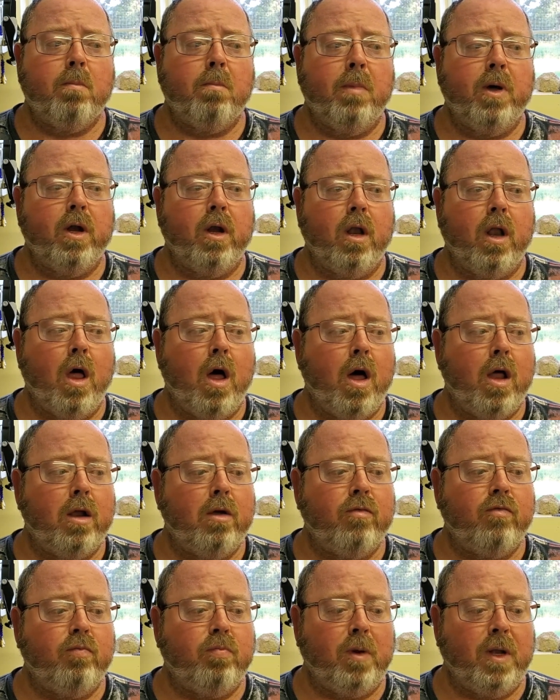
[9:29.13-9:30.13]
but a lot
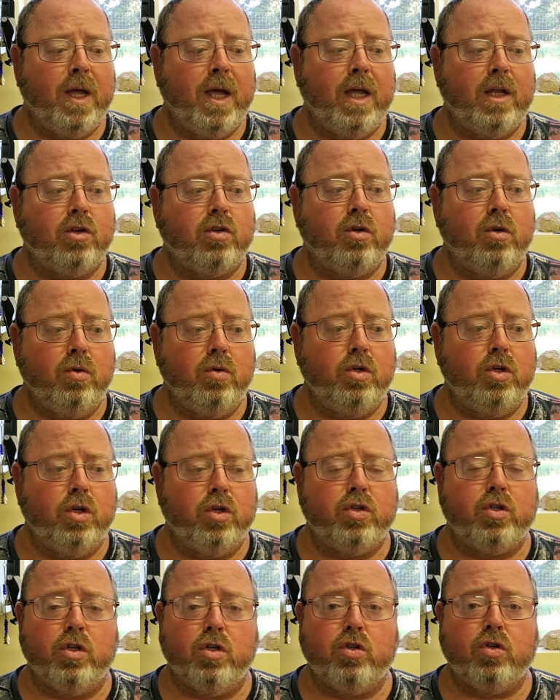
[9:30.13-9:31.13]
of plants do
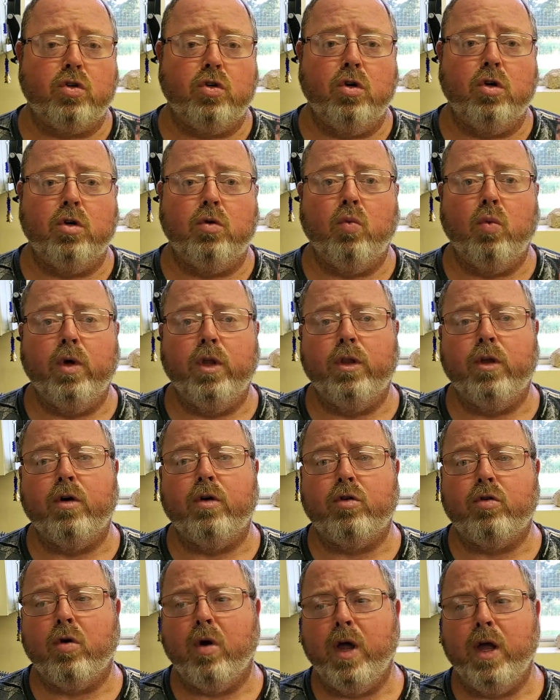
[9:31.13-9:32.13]
just as good when
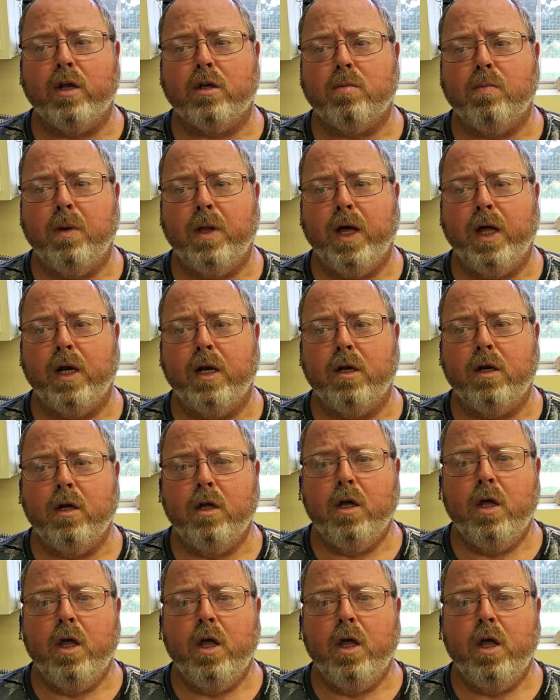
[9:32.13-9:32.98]
they're transplanted.